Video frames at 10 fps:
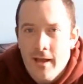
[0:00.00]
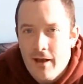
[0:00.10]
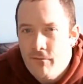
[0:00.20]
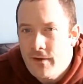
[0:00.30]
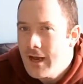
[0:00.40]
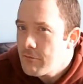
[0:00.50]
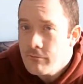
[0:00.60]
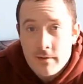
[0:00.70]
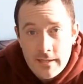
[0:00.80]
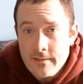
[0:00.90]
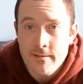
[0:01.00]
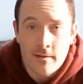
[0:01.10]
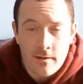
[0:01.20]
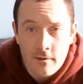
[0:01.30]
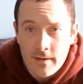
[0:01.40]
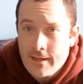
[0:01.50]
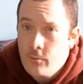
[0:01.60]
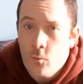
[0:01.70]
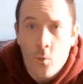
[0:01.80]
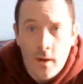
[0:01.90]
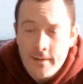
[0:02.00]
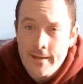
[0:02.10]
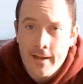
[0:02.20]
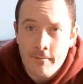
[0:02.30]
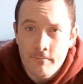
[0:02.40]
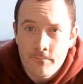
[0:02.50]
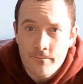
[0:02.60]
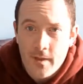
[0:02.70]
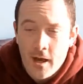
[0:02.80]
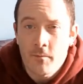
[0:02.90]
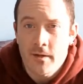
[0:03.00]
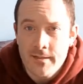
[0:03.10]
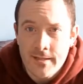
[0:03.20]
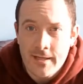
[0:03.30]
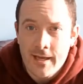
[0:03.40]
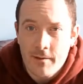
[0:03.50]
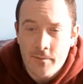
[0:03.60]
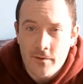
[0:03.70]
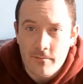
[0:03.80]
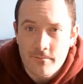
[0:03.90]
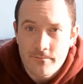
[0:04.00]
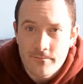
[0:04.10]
and for that reason alone, that one game, I'm going to say Capcom.